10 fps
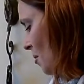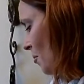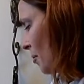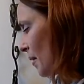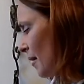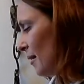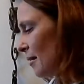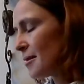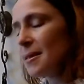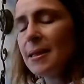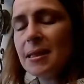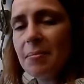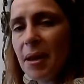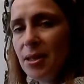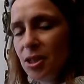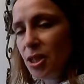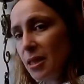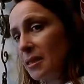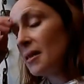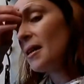Probably the last thing to
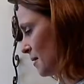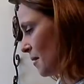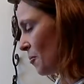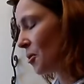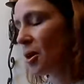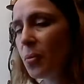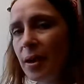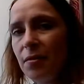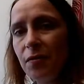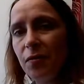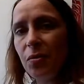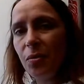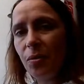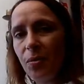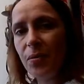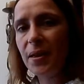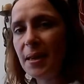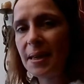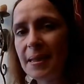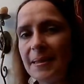mention that when I went for the
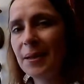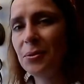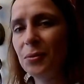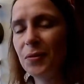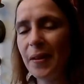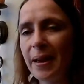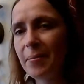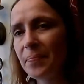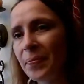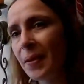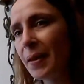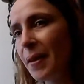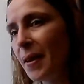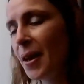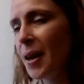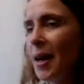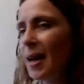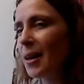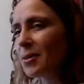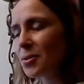saddle fit,
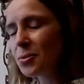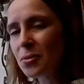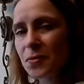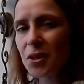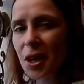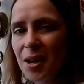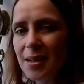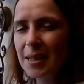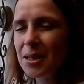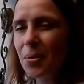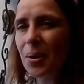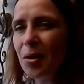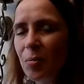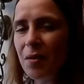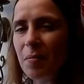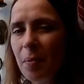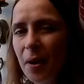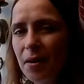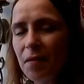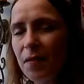it sort of turned into a little bit of a
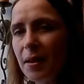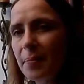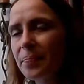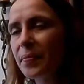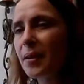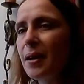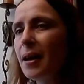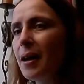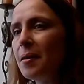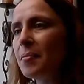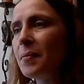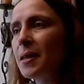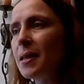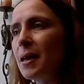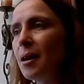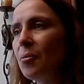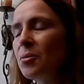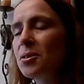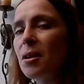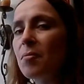bike fit. It
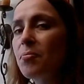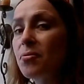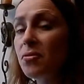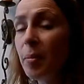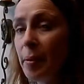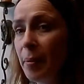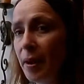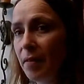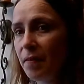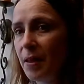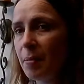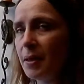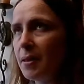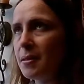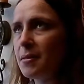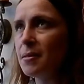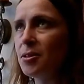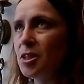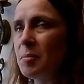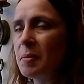wasn't a proper bike fit because
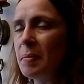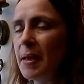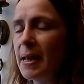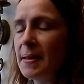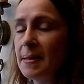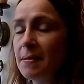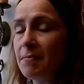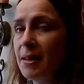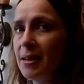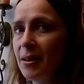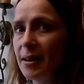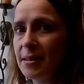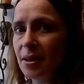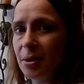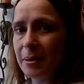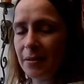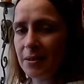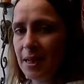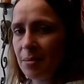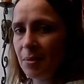stupid me didn't realise I would have to
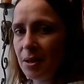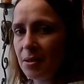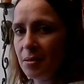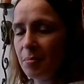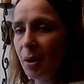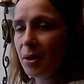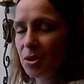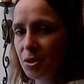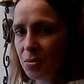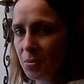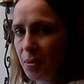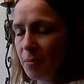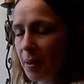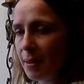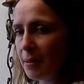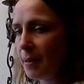take my bike shoes with me.